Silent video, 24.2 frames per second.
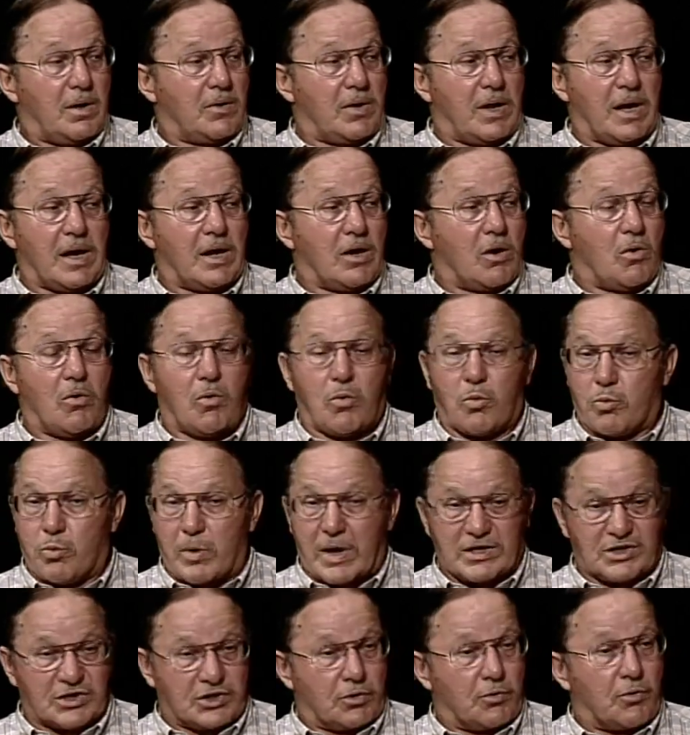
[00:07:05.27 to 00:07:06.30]
they go
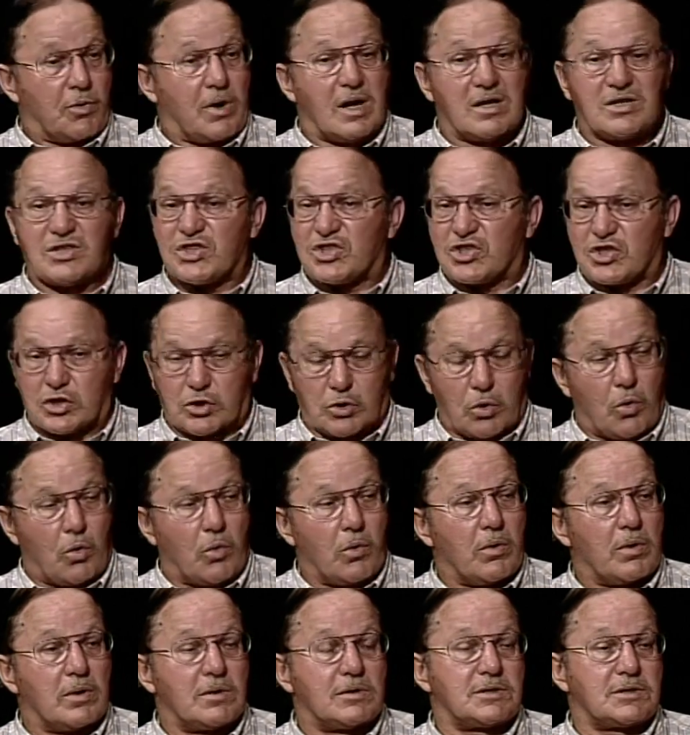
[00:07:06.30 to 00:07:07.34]
restaurants
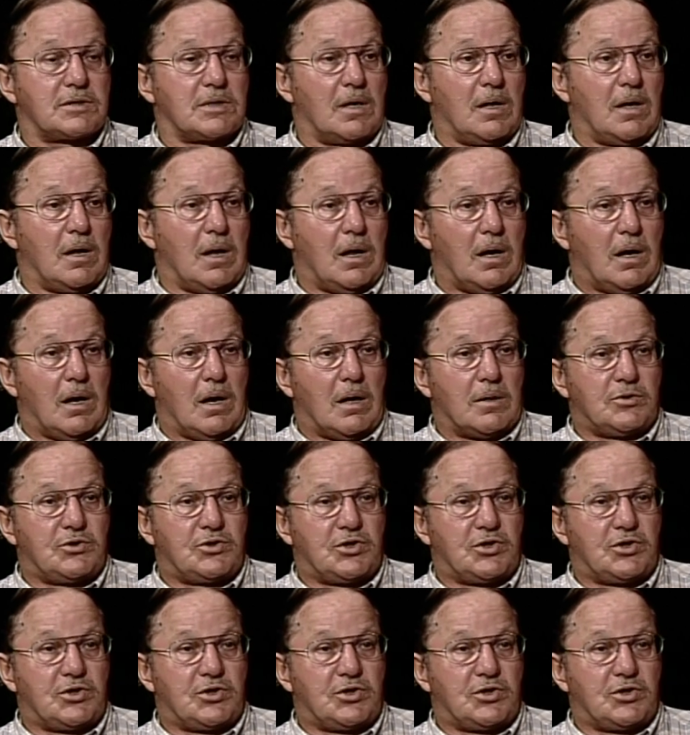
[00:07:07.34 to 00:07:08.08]
stores mm-hmm.